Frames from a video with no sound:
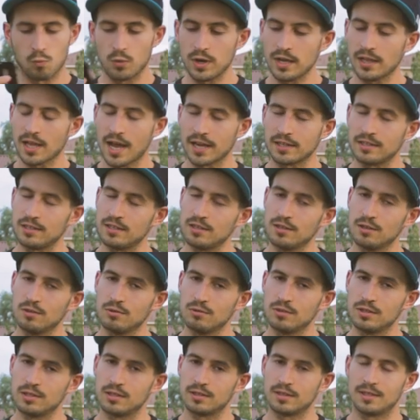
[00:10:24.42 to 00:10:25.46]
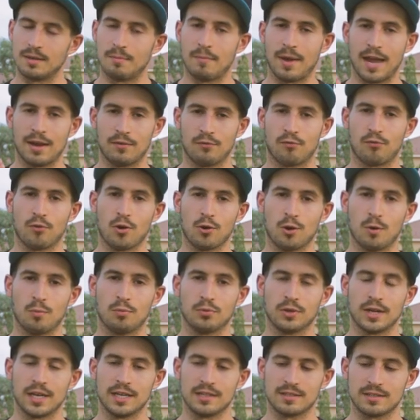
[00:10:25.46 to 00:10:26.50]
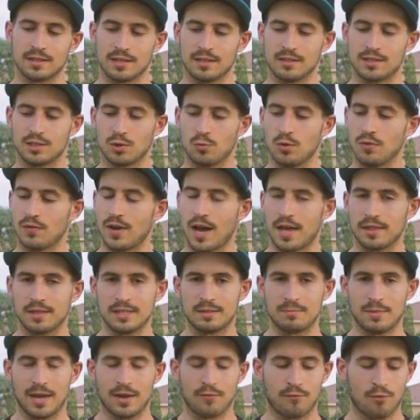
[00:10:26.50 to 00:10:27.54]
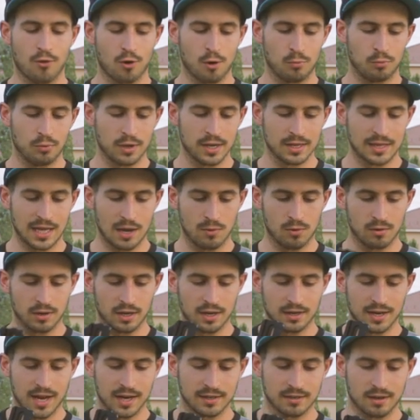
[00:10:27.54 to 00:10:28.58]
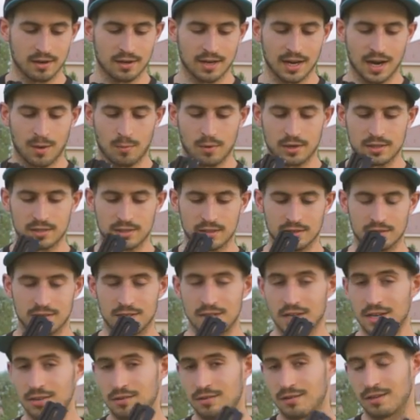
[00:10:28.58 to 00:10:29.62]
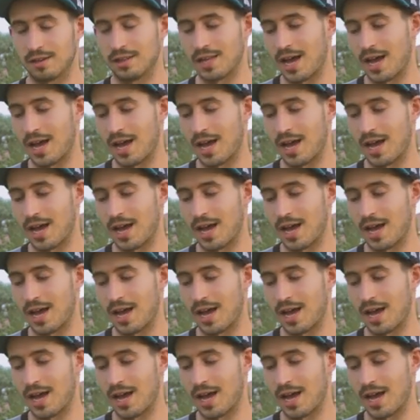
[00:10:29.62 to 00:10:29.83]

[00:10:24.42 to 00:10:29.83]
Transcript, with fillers: We like to use the Manfrotto plates, and so we've got this Manfrotto plate that will connect our cameras to either the